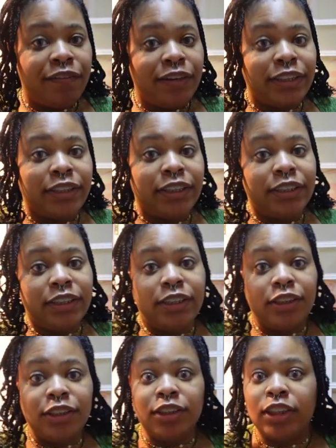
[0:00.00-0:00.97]
first thing that
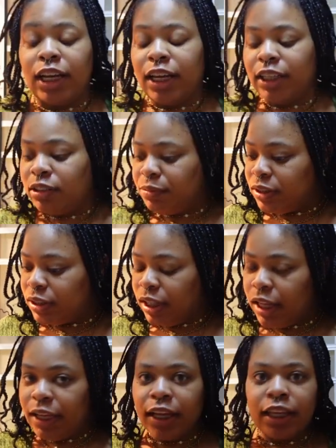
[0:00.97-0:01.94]
you're gonna ask me is
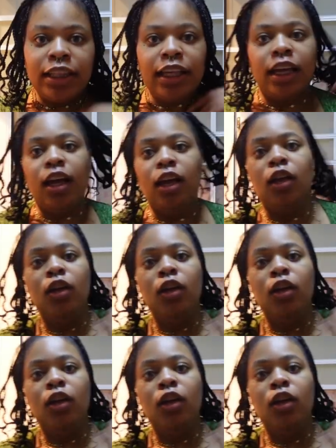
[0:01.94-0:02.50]
like, Aaliyah,